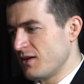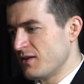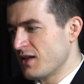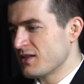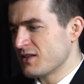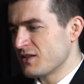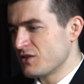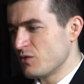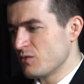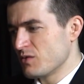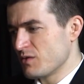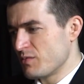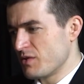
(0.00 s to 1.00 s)
In that sense,
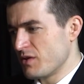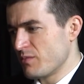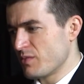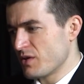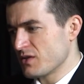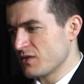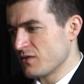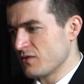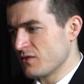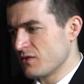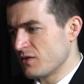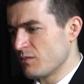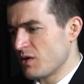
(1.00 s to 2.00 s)
humans are pretty
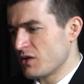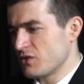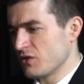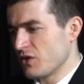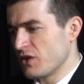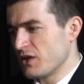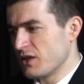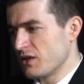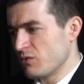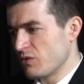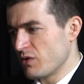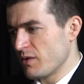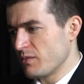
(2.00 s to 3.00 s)
impressive. The modularity
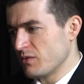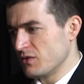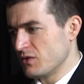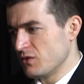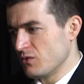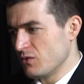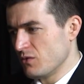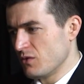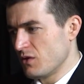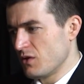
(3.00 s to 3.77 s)
that we're able to,